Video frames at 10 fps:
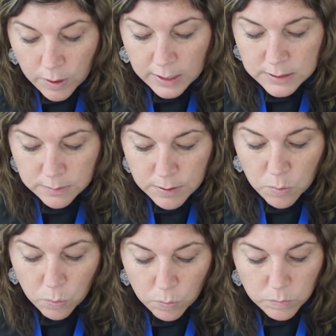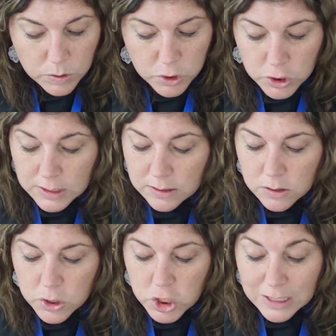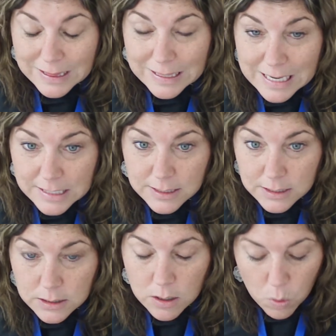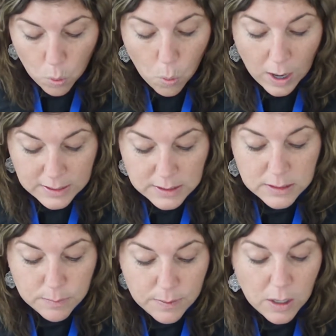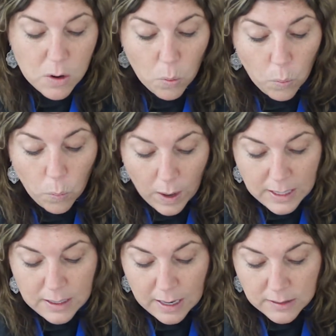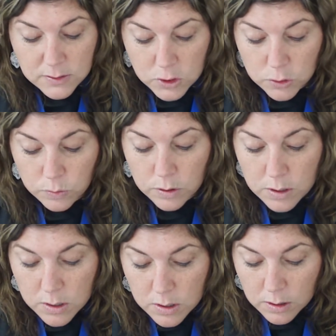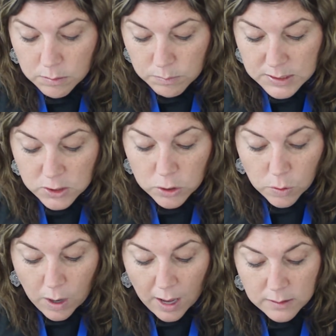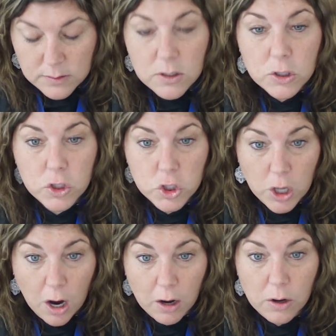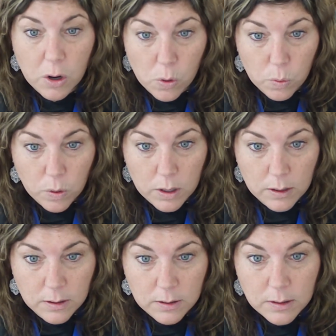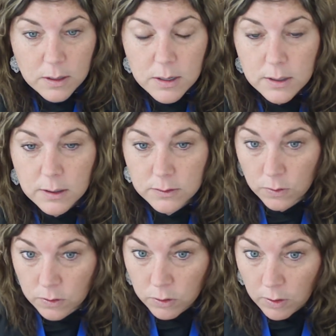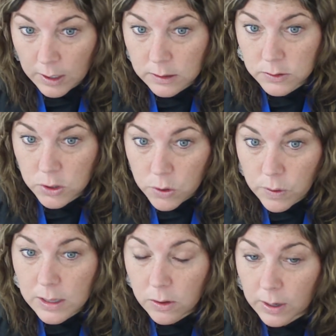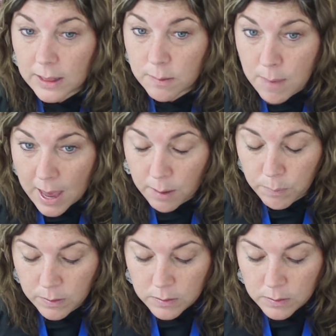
least wanted to be right next to Mr. Ocock's charred oak. So third graders, you can look at the map